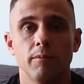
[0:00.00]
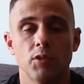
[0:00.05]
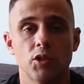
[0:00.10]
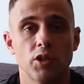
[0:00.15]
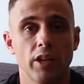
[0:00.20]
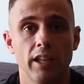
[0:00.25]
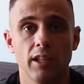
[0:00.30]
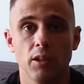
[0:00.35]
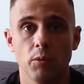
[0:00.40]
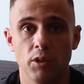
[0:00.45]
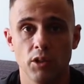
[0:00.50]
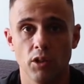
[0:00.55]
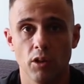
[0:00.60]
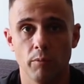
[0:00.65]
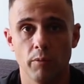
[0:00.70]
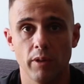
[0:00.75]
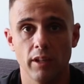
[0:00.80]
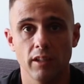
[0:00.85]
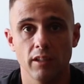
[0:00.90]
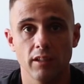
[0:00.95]
training when you're
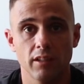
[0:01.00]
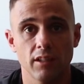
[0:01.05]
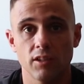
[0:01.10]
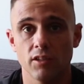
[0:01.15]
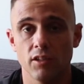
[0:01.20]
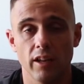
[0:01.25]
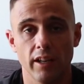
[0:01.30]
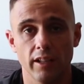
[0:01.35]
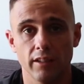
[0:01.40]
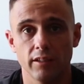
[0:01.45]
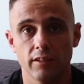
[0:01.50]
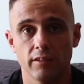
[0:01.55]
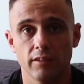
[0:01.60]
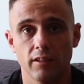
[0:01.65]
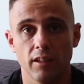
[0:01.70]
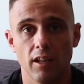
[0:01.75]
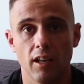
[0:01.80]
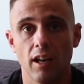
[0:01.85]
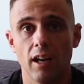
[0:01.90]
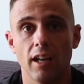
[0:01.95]
pregnant is great.
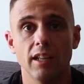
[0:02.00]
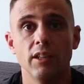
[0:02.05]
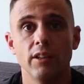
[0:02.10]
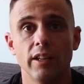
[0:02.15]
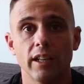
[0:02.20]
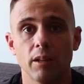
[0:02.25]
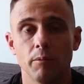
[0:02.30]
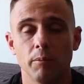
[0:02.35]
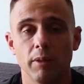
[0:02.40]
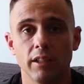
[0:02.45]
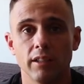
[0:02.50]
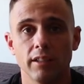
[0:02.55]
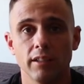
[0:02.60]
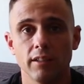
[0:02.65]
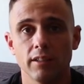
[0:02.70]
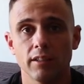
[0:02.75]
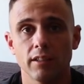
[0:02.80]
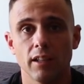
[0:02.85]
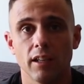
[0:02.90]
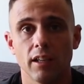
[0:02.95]
I highly recommend it.
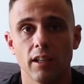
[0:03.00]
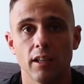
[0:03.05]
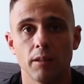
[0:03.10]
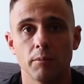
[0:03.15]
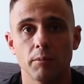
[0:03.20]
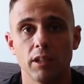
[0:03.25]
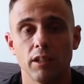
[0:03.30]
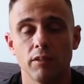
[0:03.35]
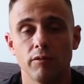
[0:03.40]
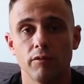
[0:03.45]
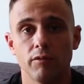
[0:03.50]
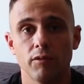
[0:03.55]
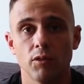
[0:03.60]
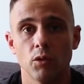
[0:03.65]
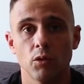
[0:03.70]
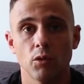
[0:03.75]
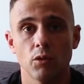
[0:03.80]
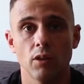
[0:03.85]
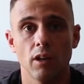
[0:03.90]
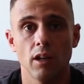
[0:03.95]
If
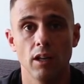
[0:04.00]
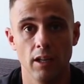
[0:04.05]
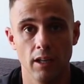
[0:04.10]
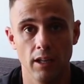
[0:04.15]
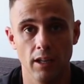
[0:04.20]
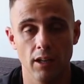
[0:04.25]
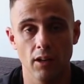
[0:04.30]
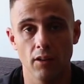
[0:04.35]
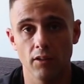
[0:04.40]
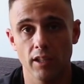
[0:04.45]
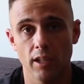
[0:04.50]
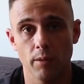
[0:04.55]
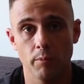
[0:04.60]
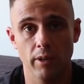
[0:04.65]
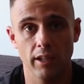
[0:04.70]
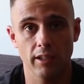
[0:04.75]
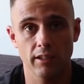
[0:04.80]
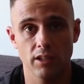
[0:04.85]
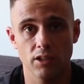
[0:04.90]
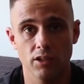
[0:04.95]
your healthcare
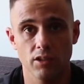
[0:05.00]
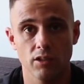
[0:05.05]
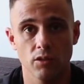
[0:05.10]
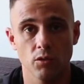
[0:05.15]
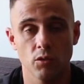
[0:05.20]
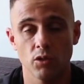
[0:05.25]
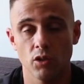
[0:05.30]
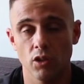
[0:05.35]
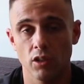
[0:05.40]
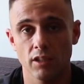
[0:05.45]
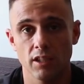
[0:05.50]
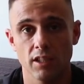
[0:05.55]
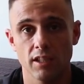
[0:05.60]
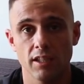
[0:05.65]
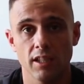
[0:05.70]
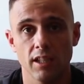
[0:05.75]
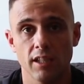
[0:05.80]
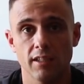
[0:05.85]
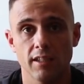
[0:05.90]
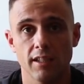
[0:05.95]
practitioner or doctor
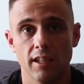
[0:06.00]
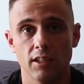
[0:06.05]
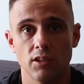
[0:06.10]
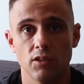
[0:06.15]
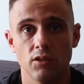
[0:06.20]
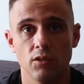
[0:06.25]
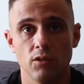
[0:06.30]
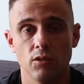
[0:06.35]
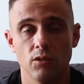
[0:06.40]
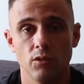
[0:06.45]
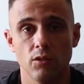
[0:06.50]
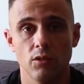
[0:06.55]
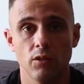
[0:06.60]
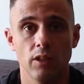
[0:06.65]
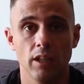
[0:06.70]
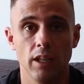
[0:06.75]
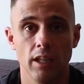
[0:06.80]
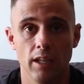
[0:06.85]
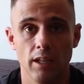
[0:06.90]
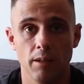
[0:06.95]
says that you
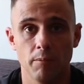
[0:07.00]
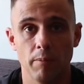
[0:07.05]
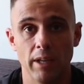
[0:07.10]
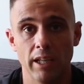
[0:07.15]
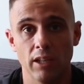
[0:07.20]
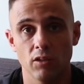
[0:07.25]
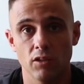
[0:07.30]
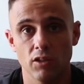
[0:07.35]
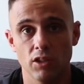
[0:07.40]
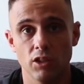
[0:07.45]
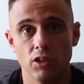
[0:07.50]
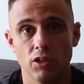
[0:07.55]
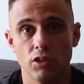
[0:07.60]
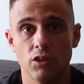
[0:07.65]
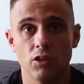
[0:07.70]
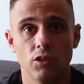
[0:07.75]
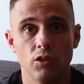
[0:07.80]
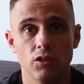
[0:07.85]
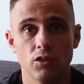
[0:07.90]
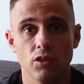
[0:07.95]
may continue to
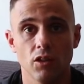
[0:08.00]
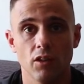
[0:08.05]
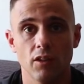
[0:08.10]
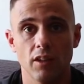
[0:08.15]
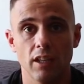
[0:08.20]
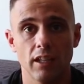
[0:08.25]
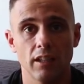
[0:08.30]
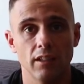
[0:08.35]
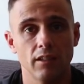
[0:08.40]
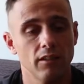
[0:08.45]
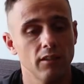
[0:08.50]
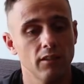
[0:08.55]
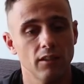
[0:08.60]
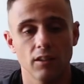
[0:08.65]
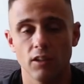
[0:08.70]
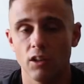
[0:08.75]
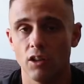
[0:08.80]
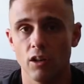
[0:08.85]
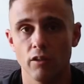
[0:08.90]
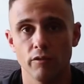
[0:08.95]
do so, then
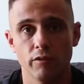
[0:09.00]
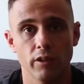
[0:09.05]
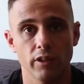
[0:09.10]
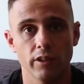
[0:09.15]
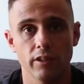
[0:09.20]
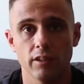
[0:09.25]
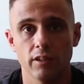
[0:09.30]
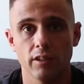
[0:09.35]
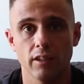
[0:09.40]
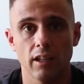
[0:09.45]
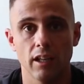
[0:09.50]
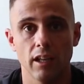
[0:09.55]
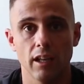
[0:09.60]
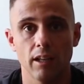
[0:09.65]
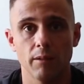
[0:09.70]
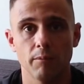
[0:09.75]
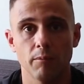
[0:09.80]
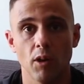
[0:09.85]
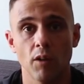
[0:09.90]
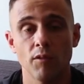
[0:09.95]
go for it.
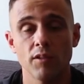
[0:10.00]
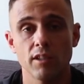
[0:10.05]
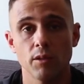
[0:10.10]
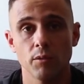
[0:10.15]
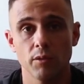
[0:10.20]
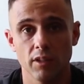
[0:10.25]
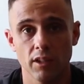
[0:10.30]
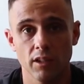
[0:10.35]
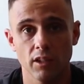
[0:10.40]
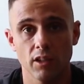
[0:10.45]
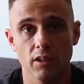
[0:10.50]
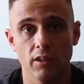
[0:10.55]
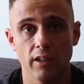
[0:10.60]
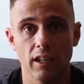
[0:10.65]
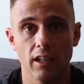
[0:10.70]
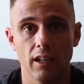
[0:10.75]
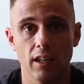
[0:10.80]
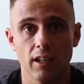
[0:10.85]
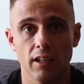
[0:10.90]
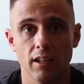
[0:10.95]
Obviously, within the
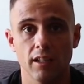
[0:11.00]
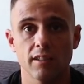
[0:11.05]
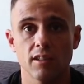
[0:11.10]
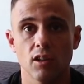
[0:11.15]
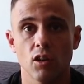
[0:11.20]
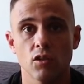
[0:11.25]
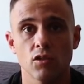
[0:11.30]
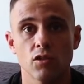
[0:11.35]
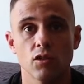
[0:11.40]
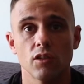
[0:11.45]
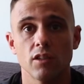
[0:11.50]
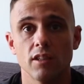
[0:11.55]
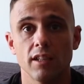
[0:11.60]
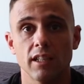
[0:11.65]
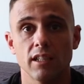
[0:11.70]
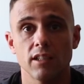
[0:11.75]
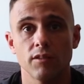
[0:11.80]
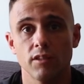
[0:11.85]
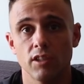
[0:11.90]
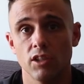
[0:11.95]
correct guidelines, there are certain
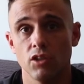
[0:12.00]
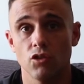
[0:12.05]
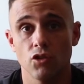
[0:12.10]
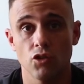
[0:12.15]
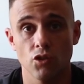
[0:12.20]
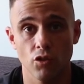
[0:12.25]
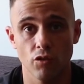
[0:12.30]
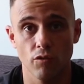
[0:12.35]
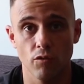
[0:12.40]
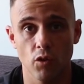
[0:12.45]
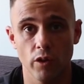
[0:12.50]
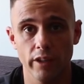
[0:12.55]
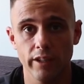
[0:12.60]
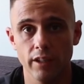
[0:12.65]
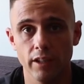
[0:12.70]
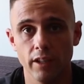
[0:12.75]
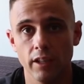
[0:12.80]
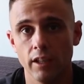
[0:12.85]
activities you should avoid,